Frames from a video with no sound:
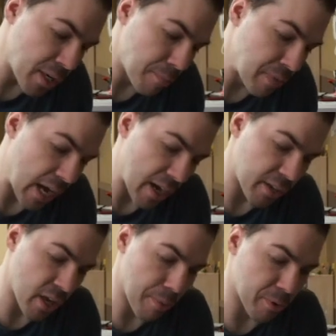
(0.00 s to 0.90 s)
did
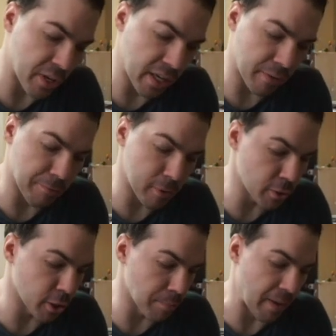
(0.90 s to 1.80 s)
Byakuya predict
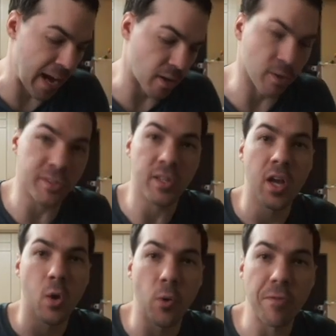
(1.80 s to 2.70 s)
future battles
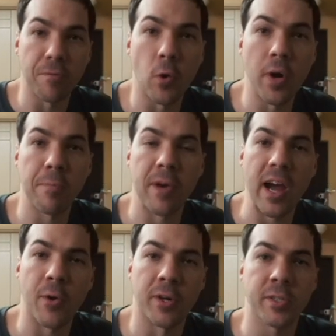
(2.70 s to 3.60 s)
with foreign
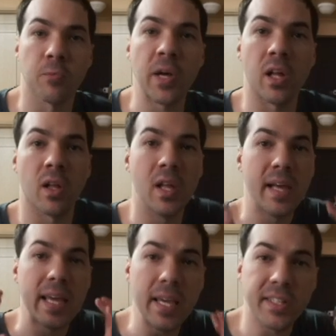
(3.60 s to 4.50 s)
powers? Well,
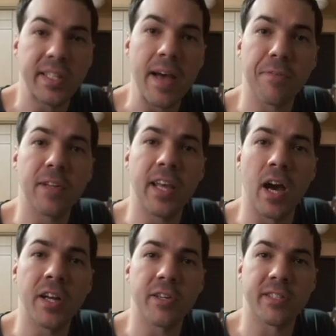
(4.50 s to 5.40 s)
he definitely
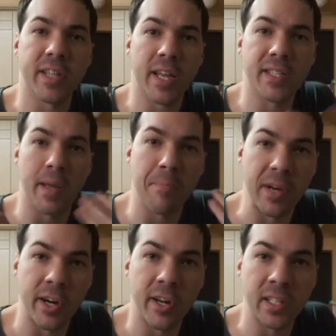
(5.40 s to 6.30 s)
understands
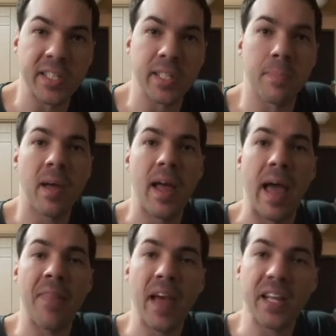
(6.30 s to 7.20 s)
imperialism,
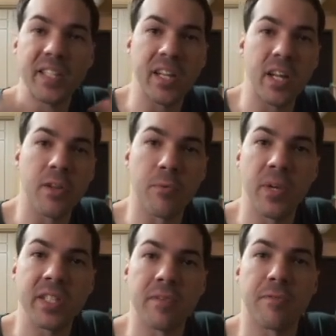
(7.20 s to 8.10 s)
and that is another
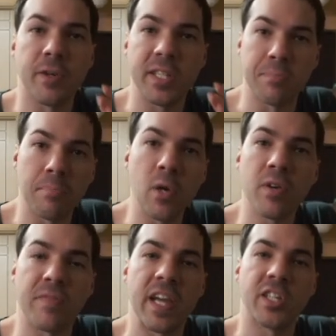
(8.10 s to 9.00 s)
reason for his
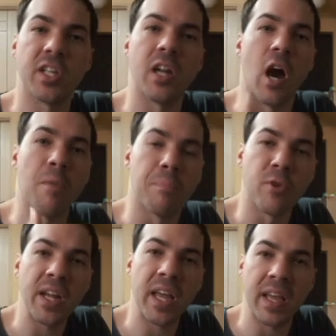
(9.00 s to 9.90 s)
motivation of
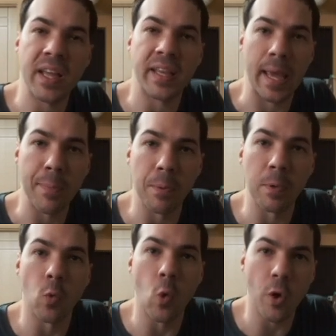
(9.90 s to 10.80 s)
bringing in
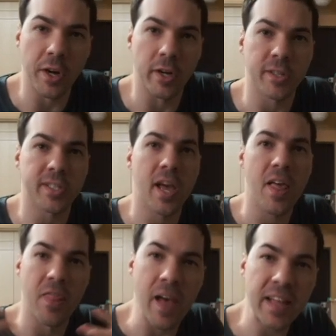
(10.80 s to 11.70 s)
capable warriors.
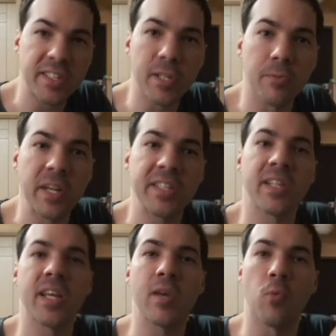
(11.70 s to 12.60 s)
That's the
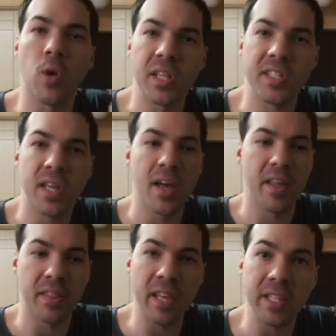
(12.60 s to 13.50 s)
reason he wants
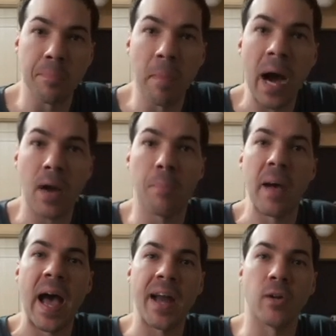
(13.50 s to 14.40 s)
these mock
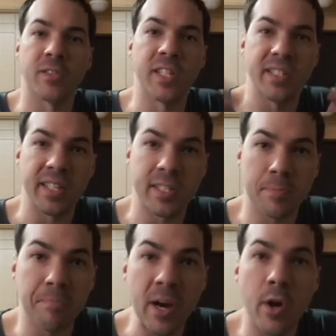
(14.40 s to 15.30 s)
battles, these
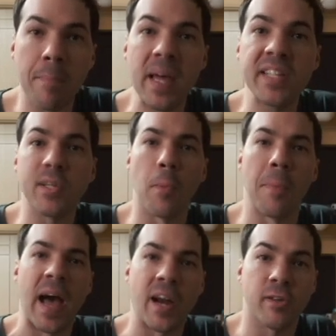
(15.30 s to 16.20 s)
experimental
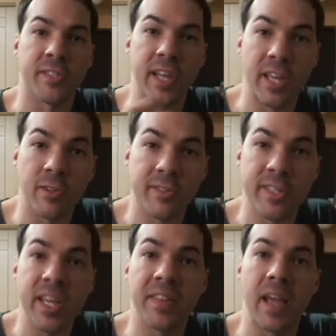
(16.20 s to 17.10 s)
battles that you'll
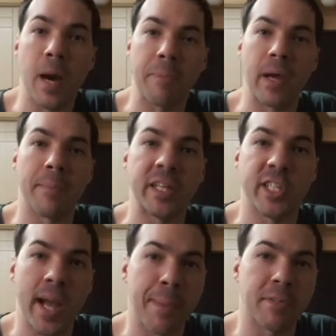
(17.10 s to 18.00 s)
see in the upcoming
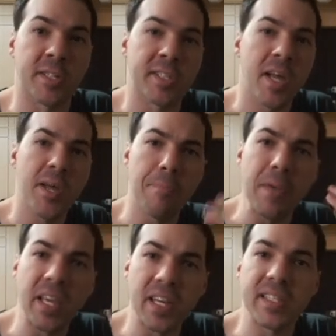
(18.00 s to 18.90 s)
chapters,
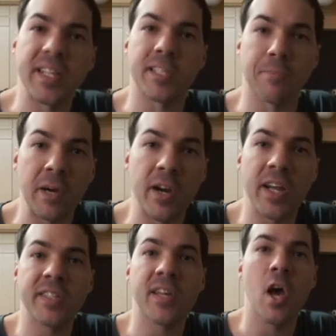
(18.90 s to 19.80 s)
because
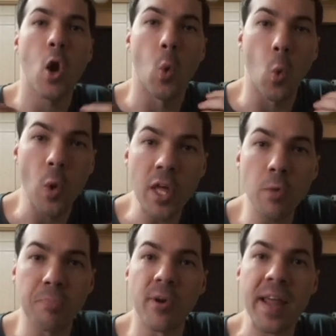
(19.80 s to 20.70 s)
experience will
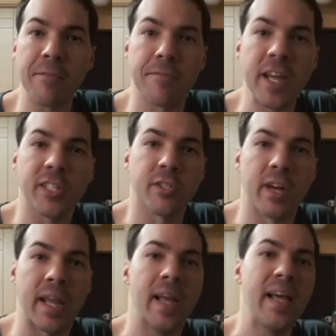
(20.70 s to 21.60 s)
bring
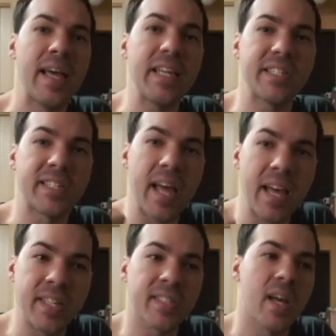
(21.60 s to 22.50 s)
victory. He
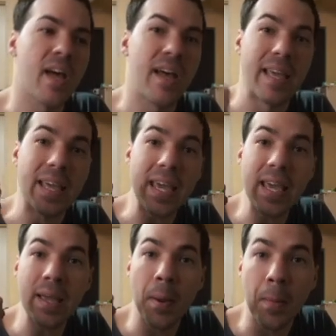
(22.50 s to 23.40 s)
says
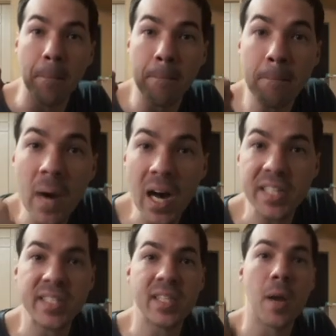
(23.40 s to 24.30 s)
he
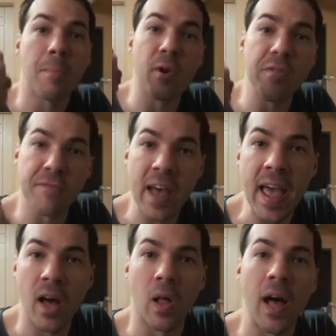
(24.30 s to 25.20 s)
must
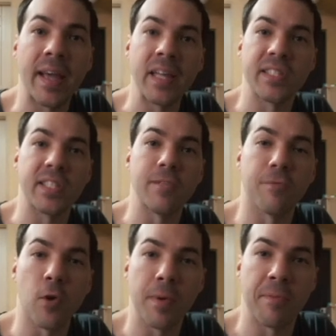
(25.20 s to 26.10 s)
prevail against these
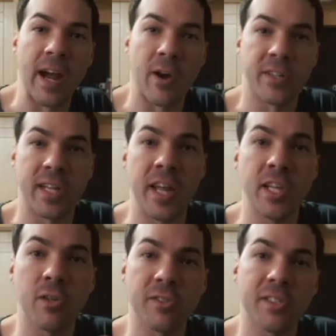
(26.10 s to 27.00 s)
foreign powers, and
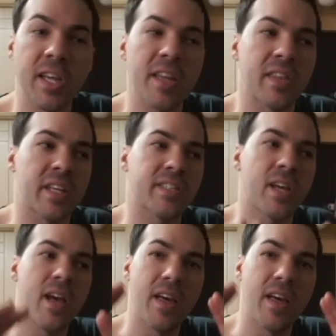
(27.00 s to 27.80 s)
you'll see this